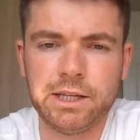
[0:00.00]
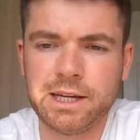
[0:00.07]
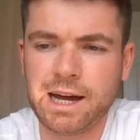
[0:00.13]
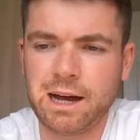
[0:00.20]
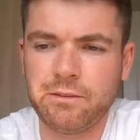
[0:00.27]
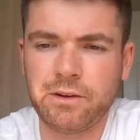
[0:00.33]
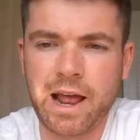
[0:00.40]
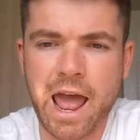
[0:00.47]
You
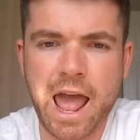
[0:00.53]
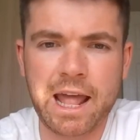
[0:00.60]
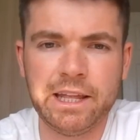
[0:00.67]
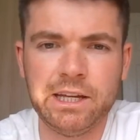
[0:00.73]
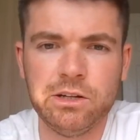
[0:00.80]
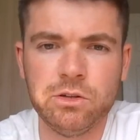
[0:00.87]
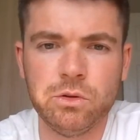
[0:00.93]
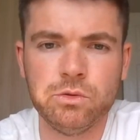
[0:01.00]
can't have
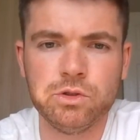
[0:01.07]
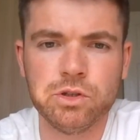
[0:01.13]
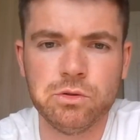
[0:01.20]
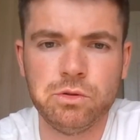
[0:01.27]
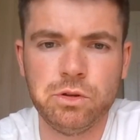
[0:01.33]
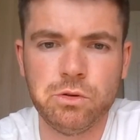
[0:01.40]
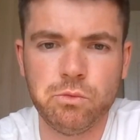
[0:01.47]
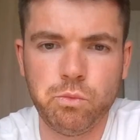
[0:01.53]
any
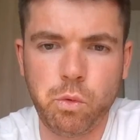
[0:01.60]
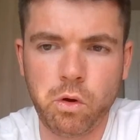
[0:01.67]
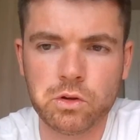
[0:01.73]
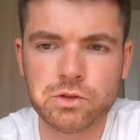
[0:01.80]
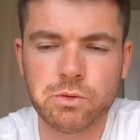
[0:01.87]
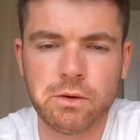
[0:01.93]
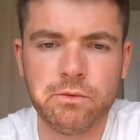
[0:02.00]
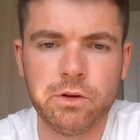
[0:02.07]
gluten
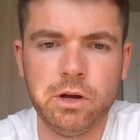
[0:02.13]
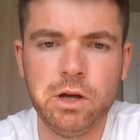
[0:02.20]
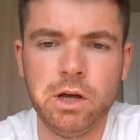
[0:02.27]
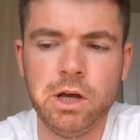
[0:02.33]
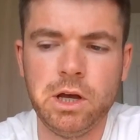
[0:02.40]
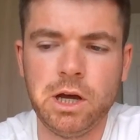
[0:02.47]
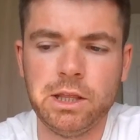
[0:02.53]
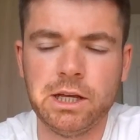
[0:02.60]
whatsoever,
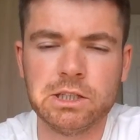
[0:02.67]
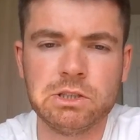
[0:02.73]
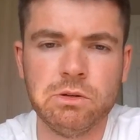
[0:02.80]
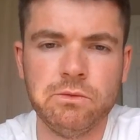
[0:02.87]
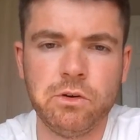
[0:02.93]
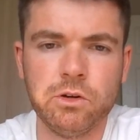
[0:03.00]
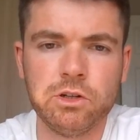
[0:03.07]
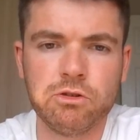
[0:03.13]
and that's to
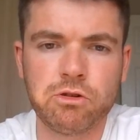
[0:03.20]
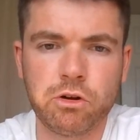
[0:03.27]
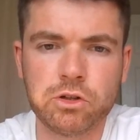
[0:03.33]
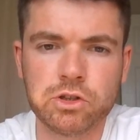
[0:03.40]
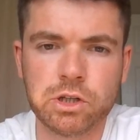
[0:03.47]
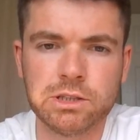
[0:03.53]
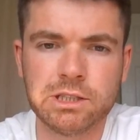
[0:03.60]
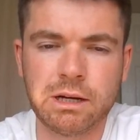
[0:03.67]
avoid
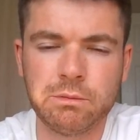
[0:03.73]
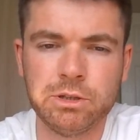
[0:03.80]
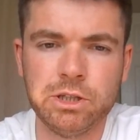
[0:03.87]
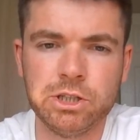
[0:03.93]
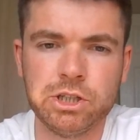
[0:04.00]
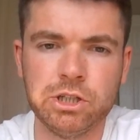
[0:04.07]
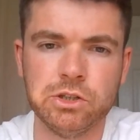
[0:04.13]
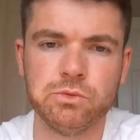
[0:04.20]

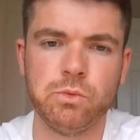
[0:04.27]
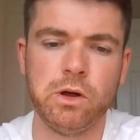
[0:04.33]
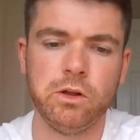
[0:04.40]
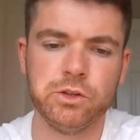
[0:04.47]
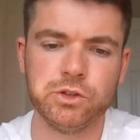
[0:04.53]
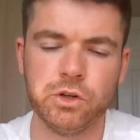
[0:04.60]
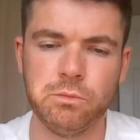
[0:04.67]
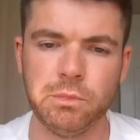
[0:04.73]
cross-contamination as well.
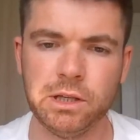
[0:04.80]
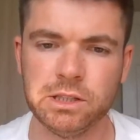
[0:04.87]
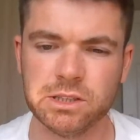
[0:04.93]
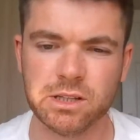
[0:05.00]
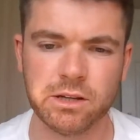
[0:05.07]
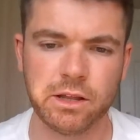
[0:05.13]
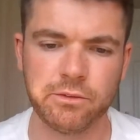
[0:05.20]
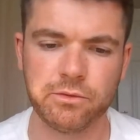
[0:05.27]
So it means
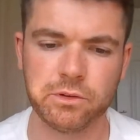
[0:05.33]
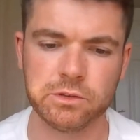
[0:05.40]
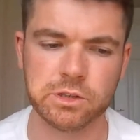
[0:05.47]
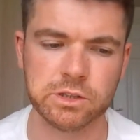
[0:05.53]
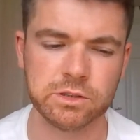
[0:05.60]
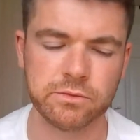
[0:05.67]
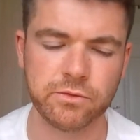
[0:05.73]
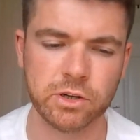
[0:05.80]
that, like
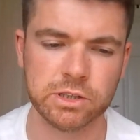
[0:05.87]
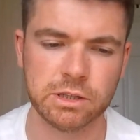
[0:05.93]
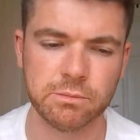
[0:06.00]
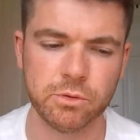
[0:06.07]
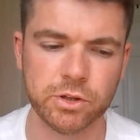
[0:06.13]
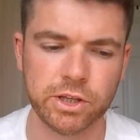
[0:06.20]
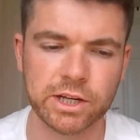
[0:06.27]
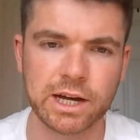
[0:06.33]
for
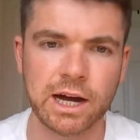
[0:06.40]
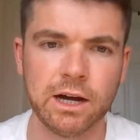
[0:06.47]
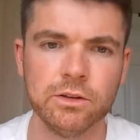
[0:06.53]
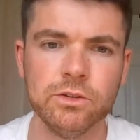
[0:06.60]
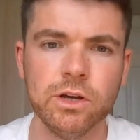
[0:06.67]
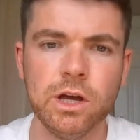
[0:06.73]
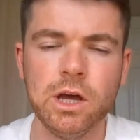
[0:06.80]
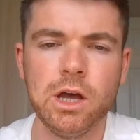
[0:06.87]
example, you
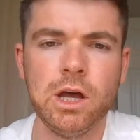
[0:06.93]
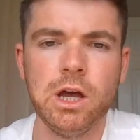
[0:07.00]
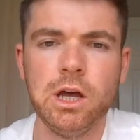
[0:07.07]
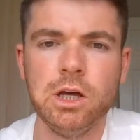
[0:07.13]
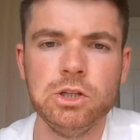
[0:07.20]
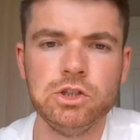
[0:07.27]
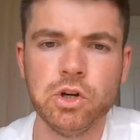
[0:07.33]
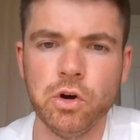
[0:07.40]
can't
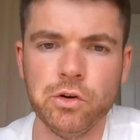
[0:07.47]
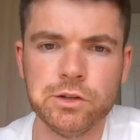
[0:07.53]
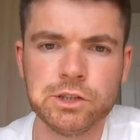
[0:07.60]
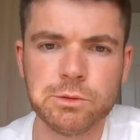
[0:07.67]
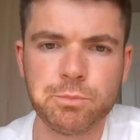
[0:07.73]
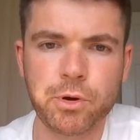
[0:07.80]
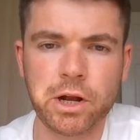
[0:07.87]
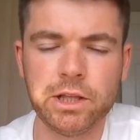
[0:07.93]

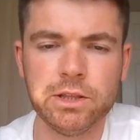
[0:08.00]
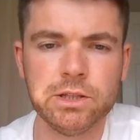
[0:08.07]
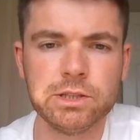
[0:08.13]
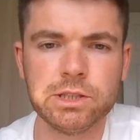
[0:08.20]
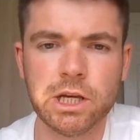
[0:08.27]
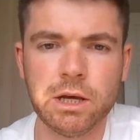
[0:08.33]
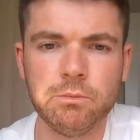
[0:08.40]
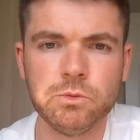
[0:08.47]
toast bread in the
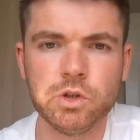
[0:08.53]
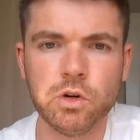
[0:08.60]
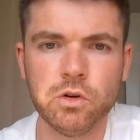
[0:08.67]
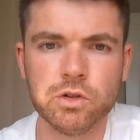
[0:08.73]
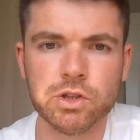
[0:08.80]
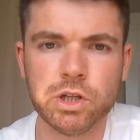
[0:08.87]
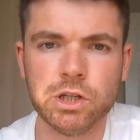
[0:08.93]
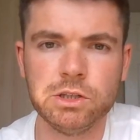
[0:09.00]
same
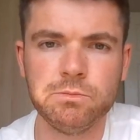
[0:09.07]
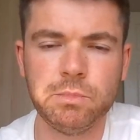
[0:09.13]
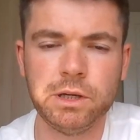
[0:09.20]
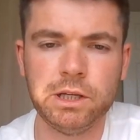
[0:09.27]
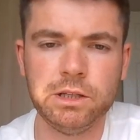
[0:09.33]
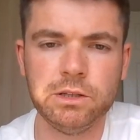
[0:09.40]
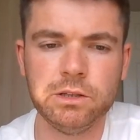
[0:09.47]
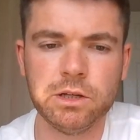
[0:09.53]
toast that has
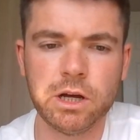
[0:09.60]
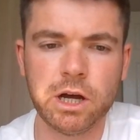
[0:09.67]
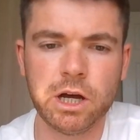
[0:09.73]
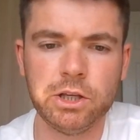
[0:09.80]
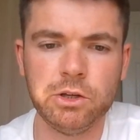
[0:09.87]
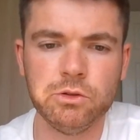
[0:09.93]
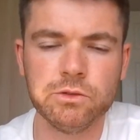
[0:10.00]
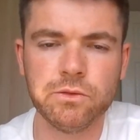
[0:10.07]
been
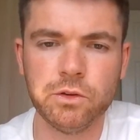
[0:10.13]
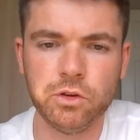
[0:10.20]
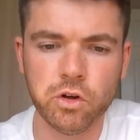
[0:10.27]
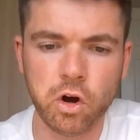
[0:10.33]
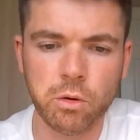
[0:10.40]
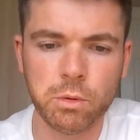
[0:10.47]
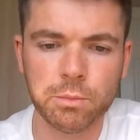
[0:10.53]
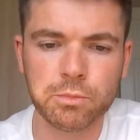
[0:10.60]
used for
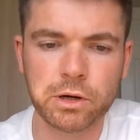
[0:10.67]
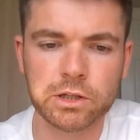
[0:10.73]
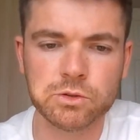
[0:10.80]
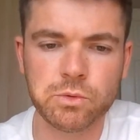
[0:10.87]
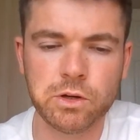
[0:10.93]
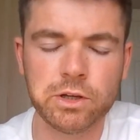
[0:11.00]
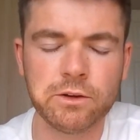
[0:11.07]
normal bread as well.